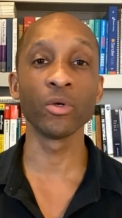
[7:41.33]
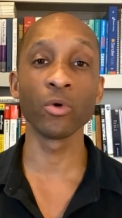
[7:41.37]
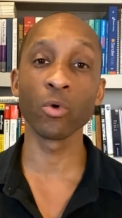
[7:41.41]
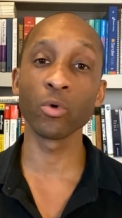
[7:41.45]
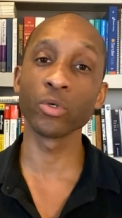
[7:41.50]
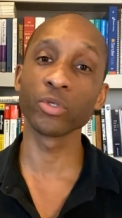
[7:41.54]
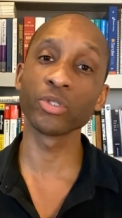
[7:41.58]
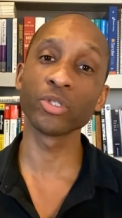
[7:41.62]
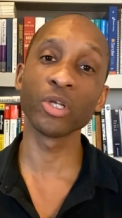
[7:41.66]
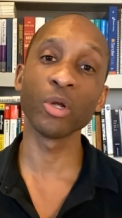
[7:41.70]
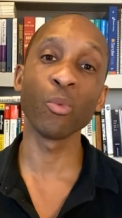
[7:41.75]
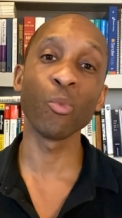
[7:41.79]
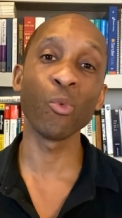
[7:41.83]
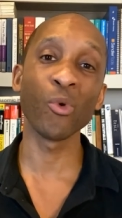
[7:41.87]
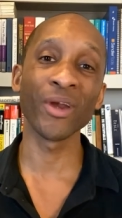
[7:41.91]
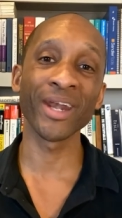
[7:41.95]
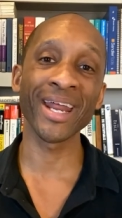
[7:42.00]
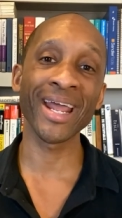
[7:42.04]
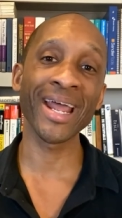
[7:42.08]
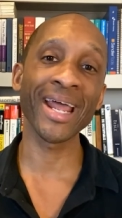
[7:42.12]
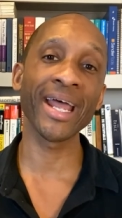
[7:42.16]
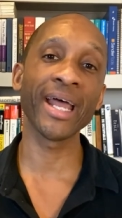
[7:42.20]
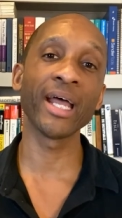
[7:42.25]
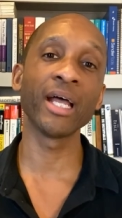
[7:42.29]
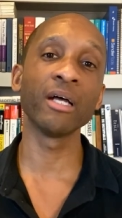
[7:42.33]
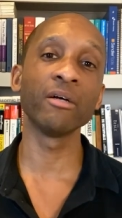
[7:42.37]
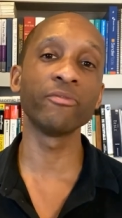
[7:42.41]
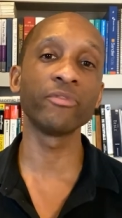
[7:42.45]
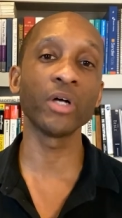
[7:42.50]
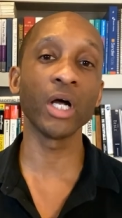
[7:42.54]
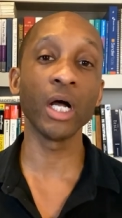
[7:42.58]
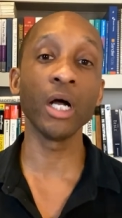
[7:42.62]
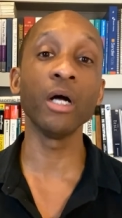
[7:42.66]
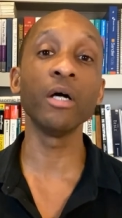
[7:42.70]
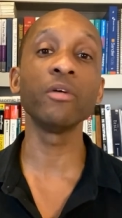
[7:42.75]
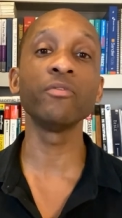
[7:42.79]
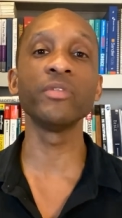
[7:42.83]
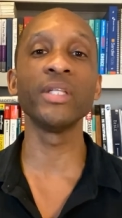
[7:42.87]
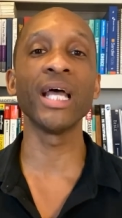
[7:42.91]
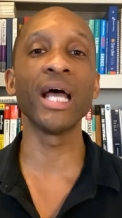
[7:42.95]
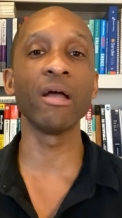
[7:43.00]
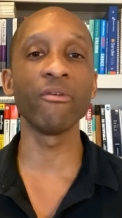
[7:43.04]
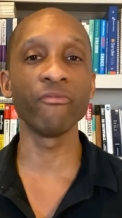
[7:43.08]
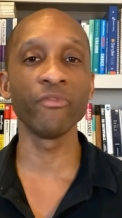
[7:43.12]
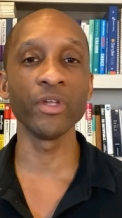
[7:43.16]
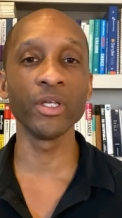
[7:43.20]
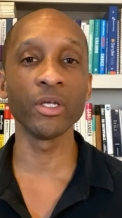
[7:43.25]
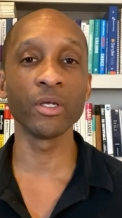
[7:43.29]
or someone have of
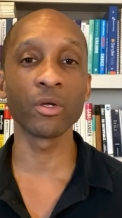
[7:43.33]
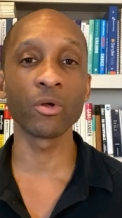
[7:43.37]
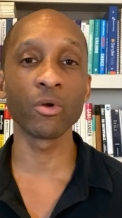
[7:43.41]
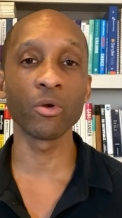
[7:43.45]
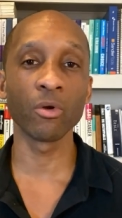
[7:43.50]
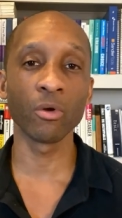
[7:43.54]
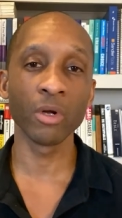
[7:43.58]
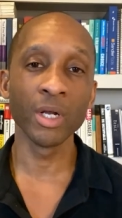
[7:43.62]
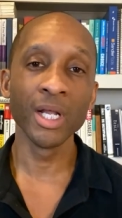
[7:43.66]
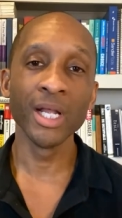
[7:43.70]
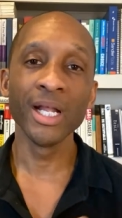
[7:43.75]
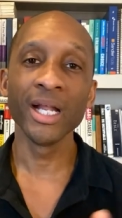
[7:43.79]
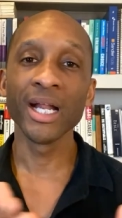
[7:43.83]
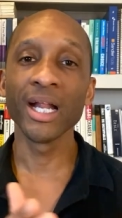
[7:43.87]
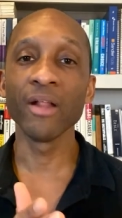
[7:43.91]
that vehicle?